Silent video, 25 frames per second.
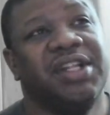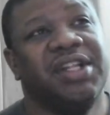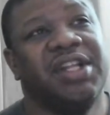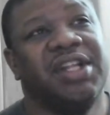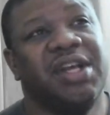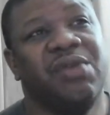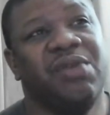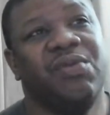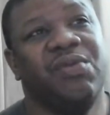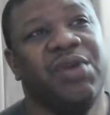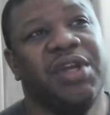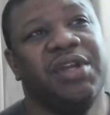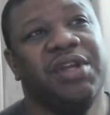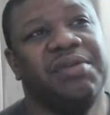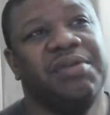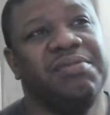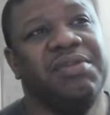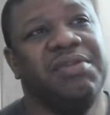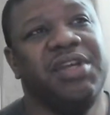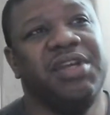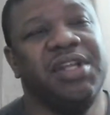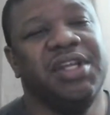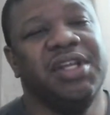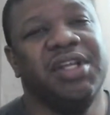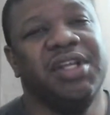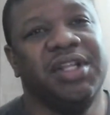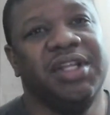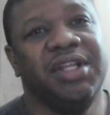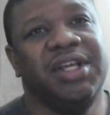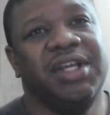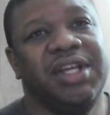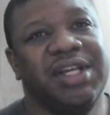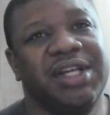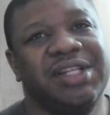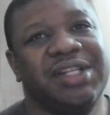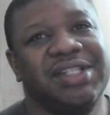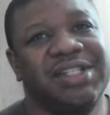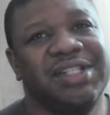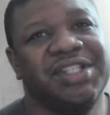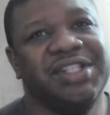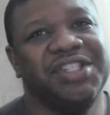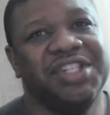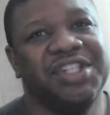they went immediately into